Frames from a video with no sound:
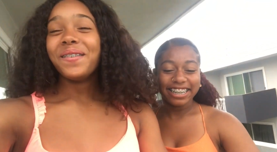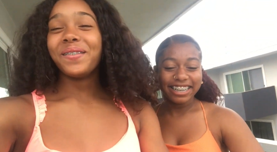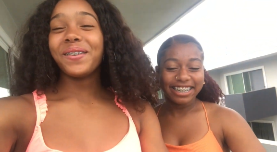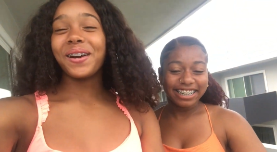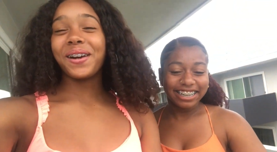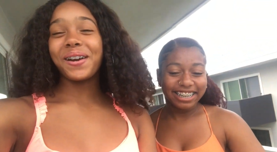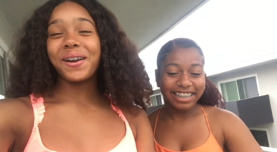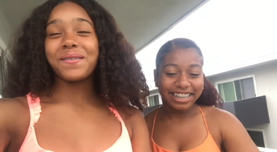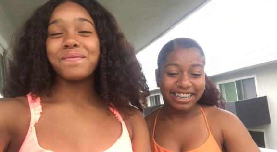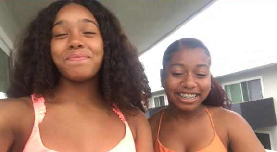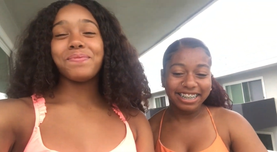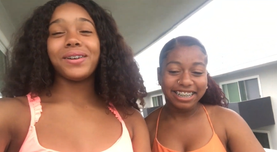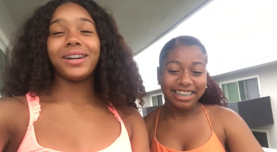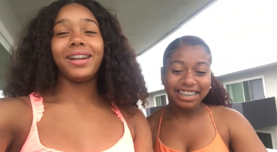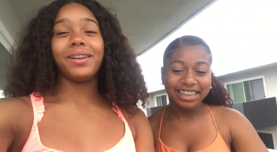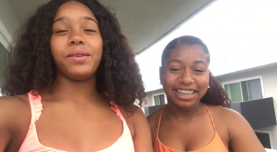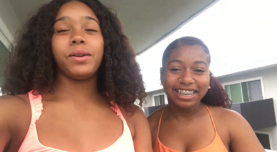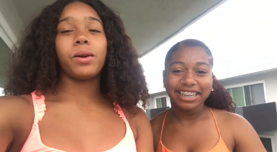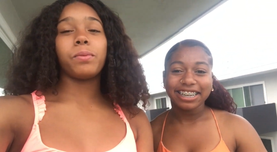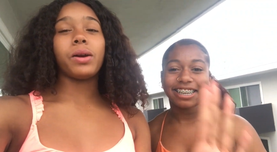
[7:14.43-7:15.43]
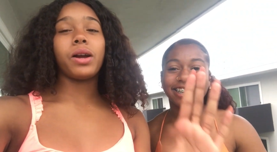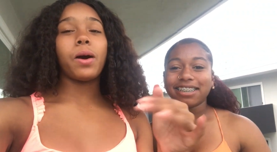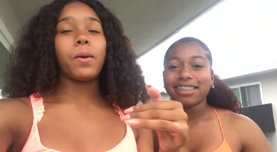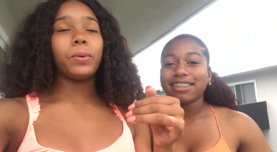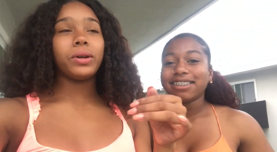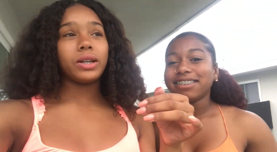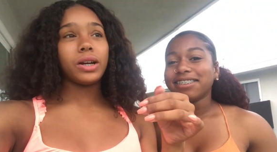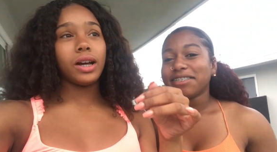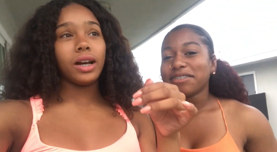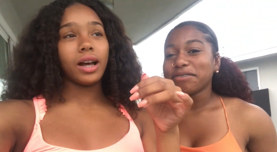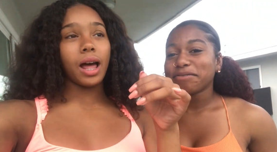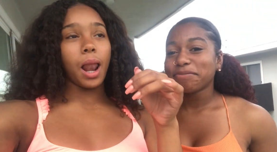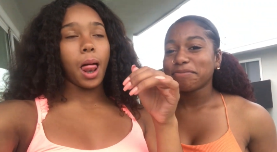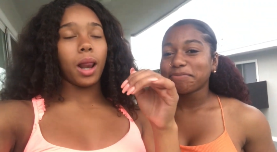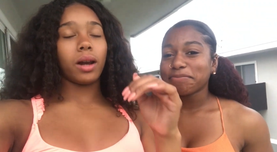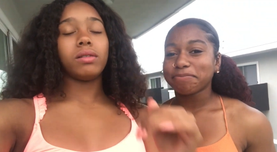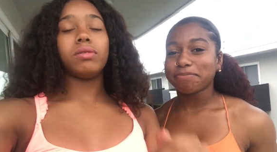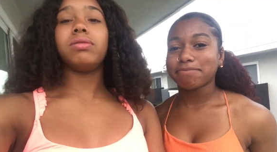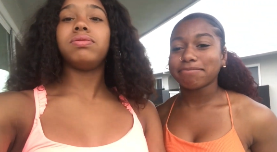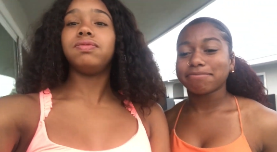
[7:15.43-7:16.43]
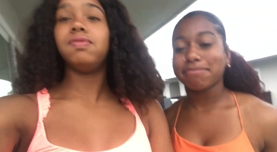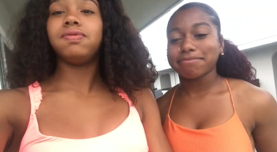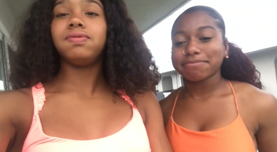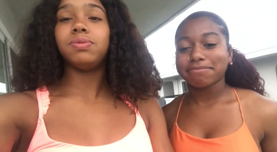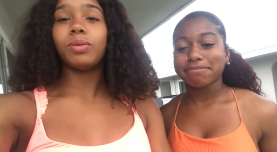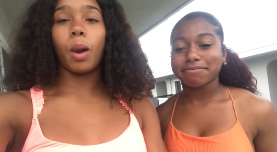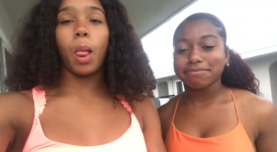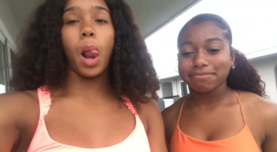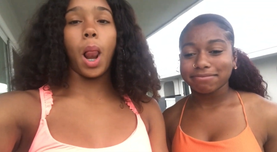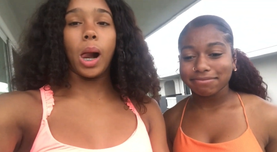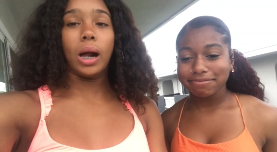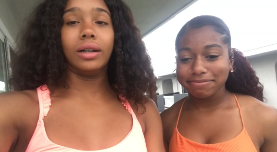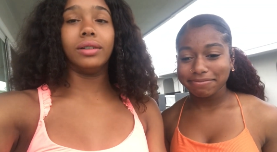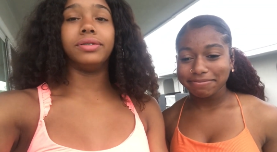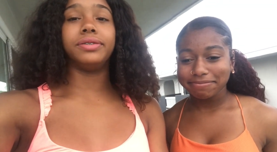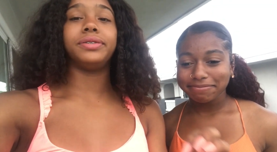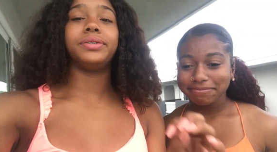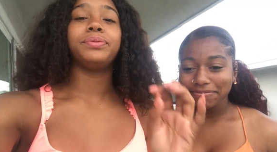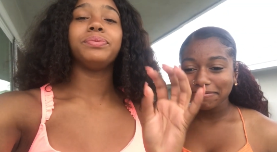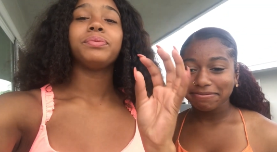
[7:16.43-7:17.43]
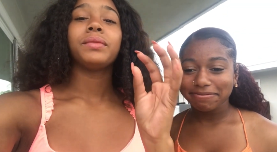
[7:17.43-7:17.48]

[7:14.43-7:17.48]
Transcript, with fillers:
Speaker 1: we're gonna put. here. we got. to uh,